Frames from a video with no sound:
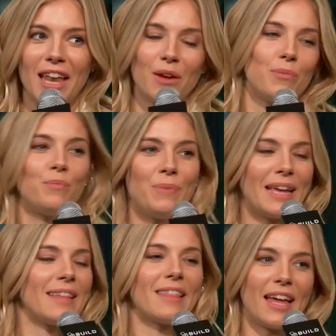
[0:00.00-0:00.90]
and it
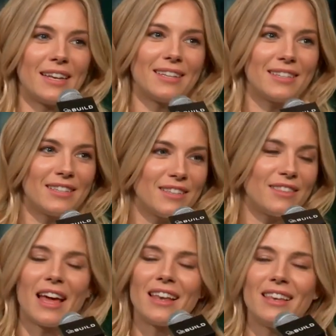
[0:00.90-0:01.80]
being that
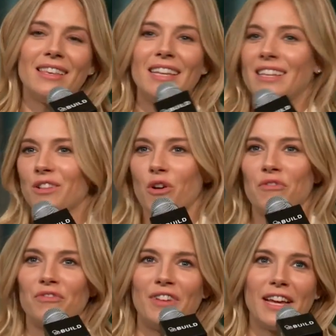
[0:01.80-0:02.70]
little
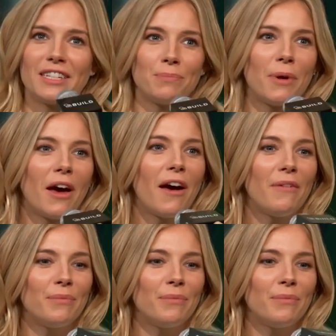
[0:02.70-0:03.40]
conflict. But